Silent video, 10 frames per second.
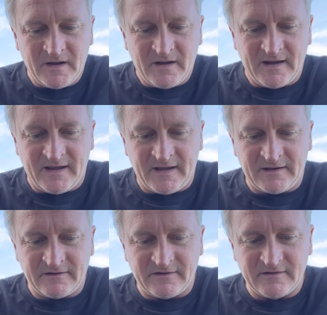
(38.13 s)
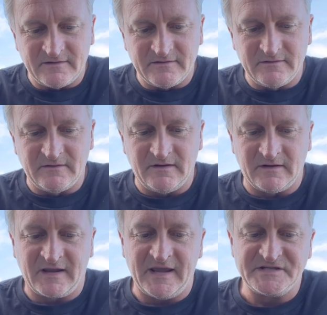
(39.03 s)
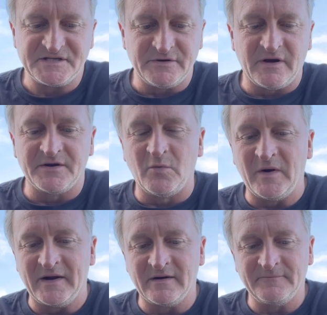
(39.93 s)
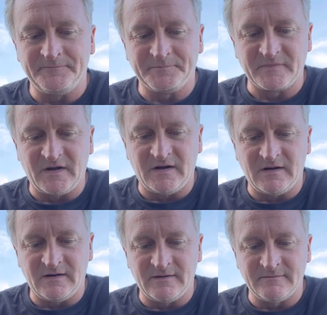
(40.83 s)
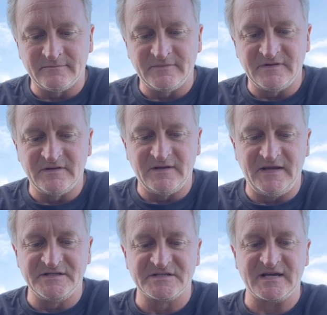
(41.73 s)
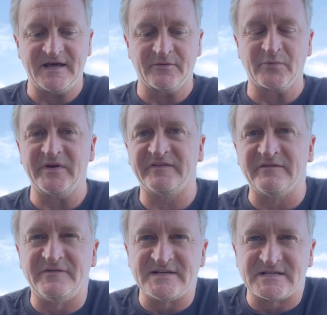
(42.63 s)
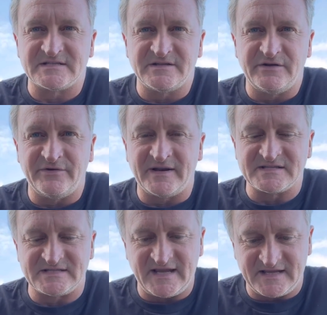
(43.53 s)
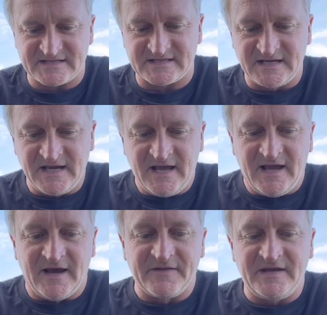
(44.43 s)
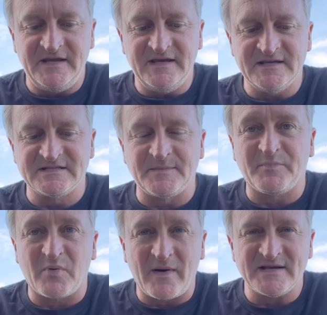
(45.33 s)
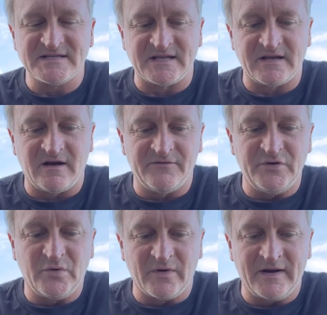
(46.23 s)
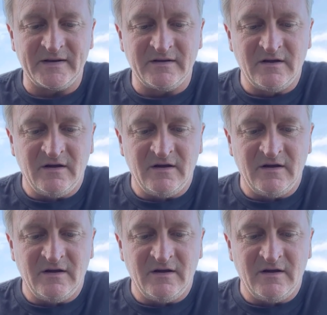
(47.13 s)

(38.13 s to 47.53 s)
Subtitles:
And in case you're unaware, he just had a recent visit to the United States, and he is the president of Ukraine,